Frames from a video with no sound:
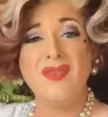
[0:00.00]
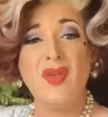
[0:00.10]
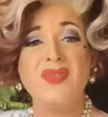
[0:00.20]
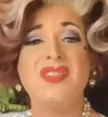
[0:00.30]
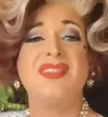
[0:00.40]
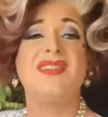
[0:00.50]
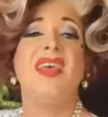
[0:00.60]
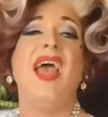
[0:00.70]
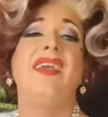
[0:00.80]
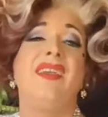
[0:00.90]
don't
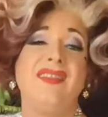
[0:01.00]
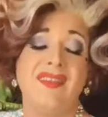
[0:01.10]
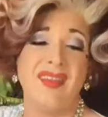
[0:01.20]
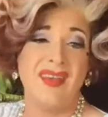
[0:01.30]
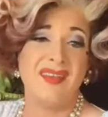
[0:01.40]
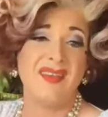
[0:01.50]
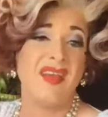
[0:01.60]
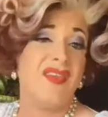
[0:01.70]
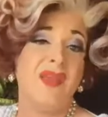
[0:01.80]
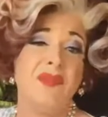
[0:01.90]
say it,
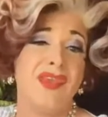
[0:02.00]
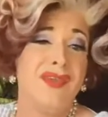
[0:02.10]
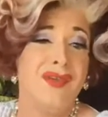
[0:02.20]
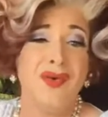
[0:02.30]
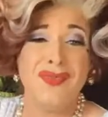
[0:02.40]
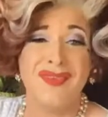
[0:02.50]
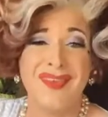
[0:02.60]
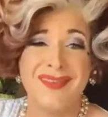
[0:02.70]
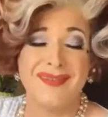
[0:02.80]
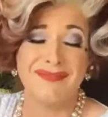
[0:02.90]
'cause I'm cute,
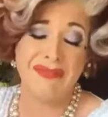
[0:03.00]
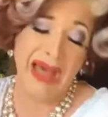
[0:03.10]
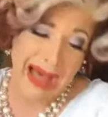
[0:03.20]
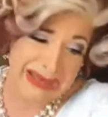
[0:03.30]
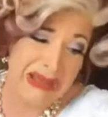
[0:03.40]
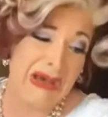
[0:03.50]
I